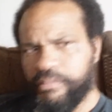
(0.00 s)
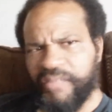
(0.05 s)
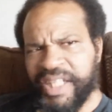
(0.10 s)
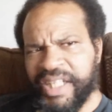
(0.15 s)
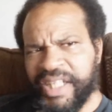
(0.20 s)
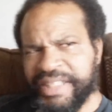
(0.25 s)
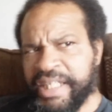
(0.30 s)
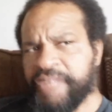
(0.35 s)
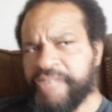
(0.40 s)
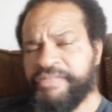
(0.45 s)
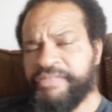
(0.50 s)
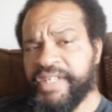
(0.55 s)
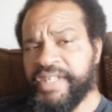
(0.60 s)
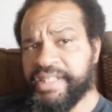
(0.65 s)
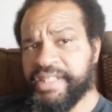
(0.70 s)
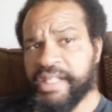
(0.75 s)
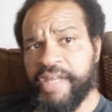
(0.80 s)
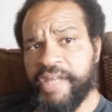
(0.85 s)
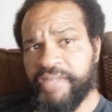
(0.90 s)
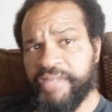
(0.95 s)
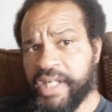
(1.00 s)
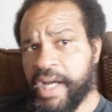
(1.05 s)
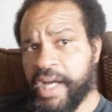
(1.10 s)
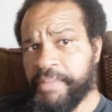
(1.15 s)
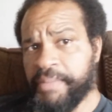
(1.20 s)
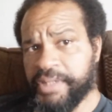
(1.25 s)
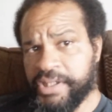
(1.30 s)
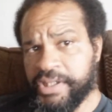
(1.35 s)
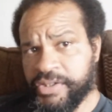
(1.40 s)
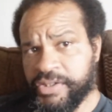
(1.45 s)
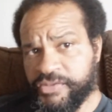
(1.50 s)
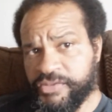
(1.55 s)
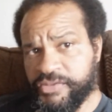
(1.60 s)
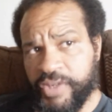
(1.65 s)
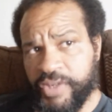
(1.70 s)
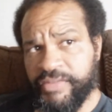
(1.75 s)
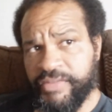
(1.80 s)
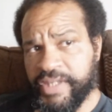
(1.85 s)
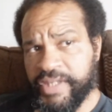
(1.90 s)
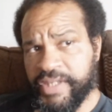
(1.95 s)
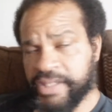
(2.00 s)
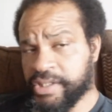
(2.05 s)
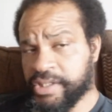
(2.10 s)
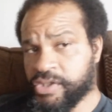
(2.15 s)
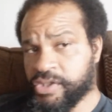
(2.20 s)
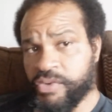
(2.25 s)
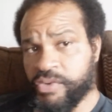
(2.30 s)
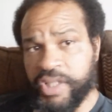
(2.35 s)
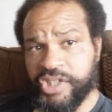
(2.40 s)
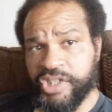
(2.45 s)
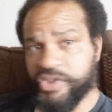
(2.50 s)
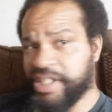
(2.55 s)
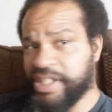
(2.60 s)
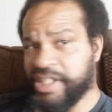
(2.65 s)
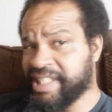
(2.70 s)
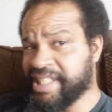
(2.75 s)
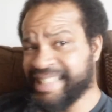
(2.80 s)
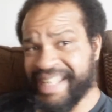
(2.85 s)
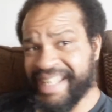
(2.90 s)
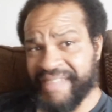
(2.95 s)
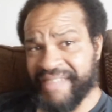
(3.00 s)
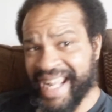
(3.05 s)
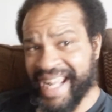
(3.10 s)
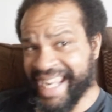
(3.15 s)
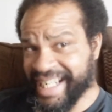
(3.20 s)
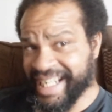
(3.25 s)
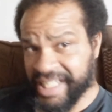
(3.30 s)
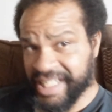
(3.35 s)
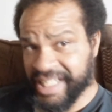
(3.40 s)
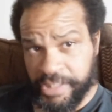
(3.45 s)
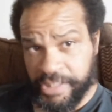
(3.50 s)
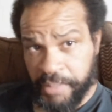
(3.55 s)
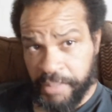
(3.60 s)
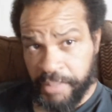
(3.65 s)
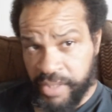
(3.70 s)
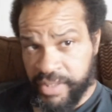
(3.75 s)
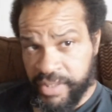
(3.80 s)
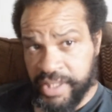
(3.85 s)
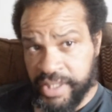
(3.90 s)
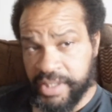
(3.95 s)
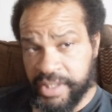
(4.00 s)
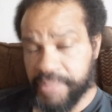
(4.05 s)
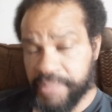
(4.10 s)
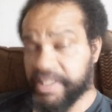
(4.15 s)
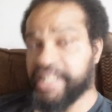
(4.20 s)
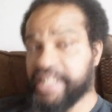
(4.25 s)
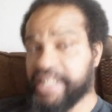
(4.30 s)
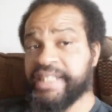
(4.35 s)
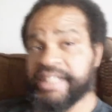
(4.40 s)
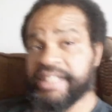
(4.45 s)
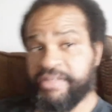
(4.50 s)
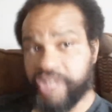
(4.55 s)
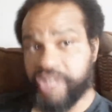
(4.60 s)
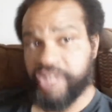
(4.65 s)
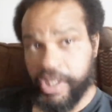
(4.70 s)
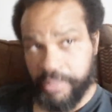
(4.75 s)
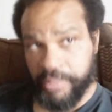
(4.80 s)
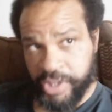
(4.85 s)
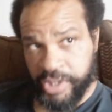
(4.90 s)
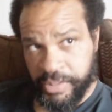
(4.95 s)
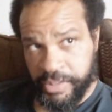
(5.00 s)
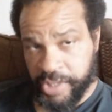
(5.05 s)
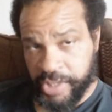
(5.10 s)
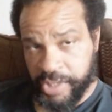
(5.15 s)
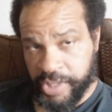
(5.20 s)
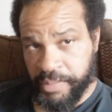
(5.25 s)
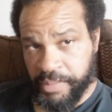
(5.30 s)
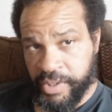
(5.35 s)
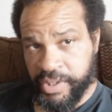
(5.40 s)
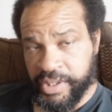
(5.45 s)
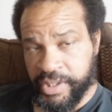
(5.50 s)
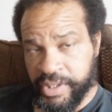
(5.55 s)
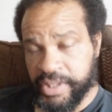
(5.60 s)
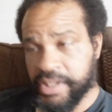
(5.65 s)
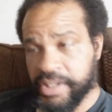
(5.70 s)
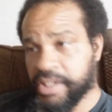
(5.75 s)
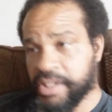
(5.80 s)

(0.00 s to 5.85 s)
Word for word: didn't face the level of competition Floyd faced in his career, so he doesn't have that kind of experience, but he does have championship experience.